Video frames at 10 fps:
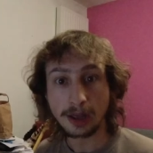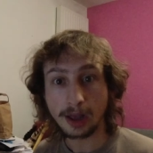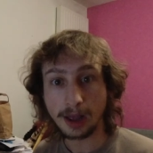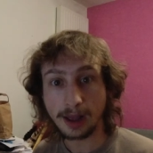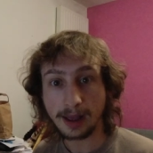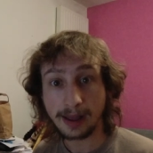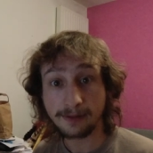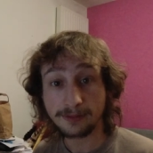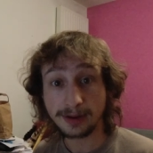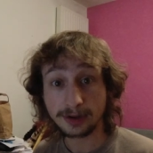Uh,
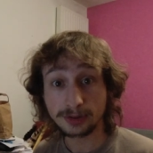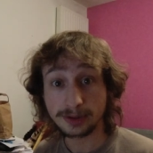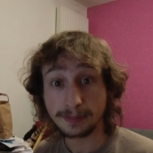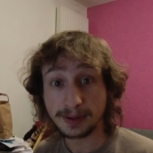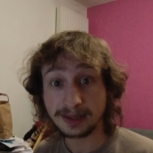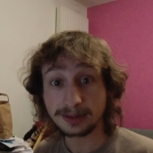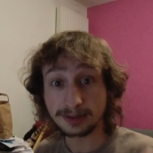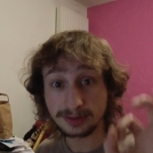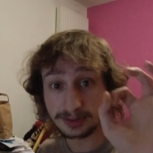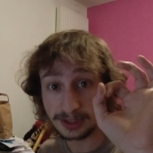I've actually paid
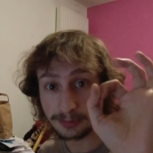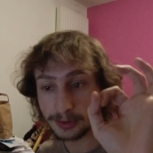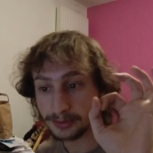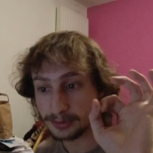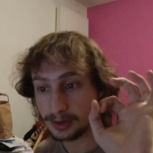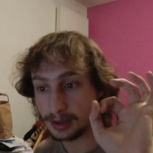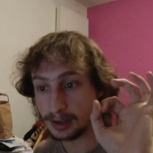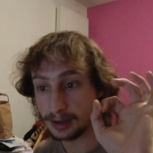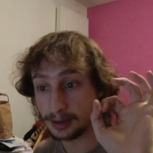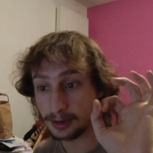zero
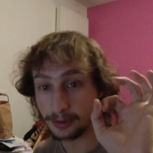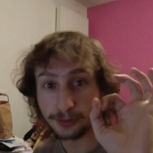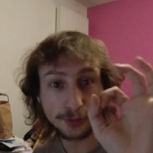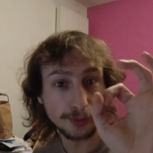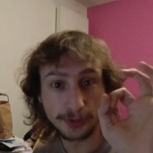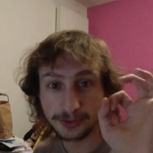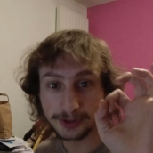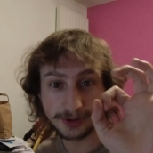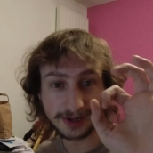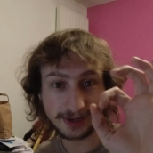uh, euros,
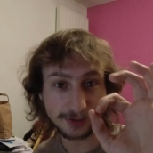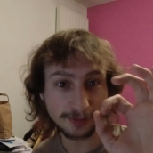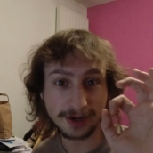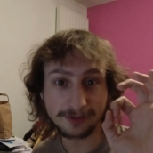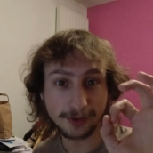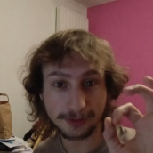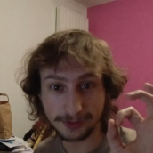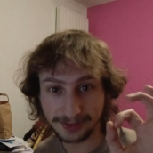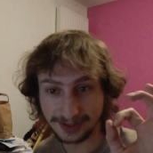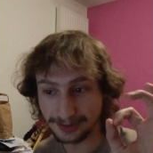dollars, whatever
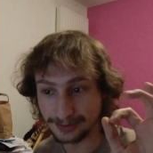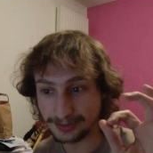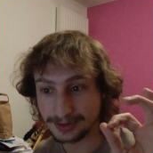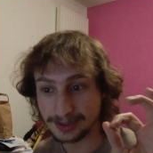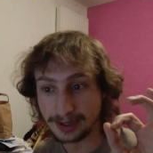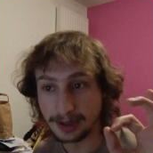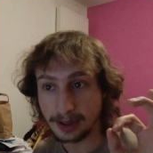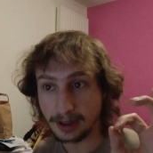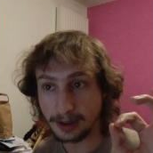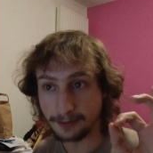currency you use
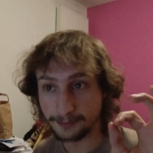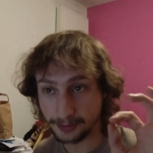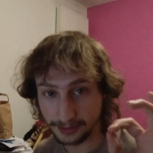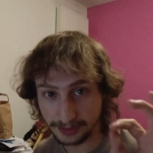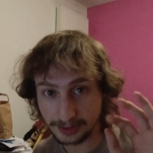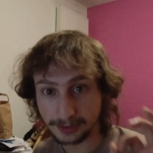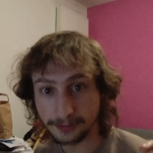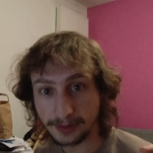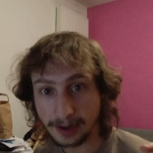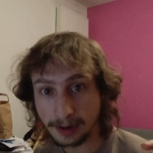uh, for learning so
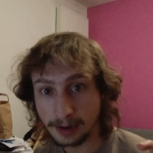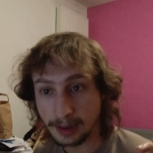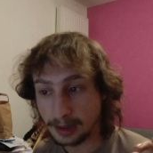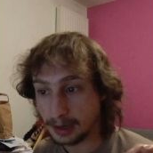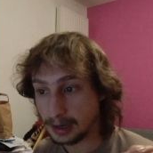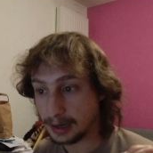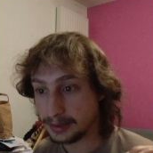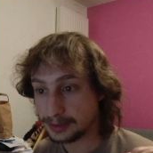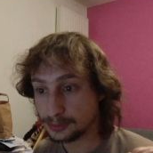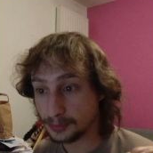far. And
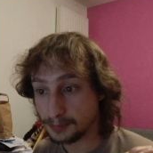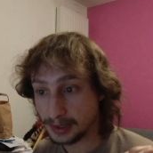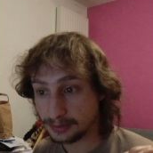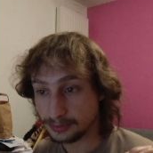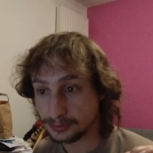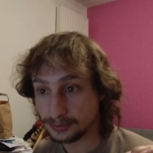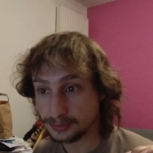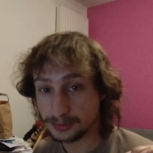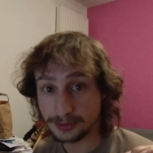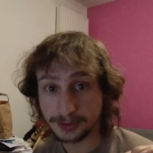I don't plan to
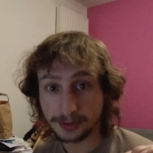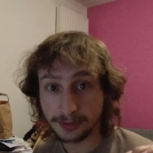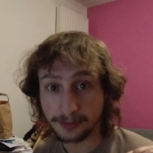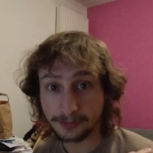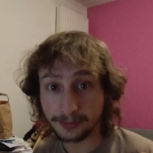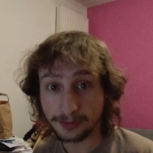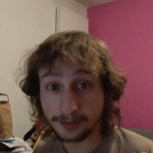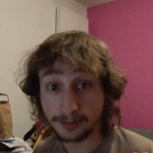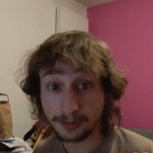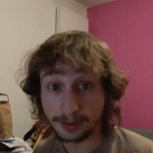do so
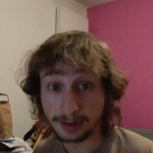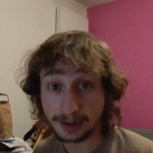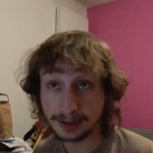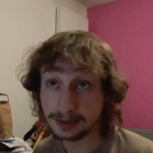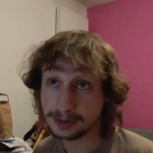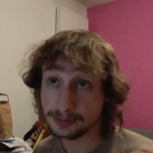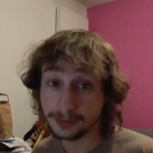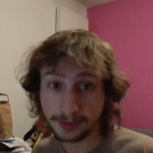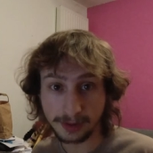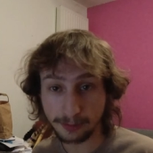for at least
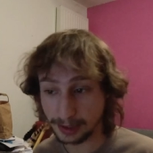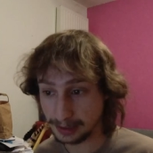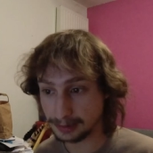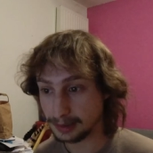for a while.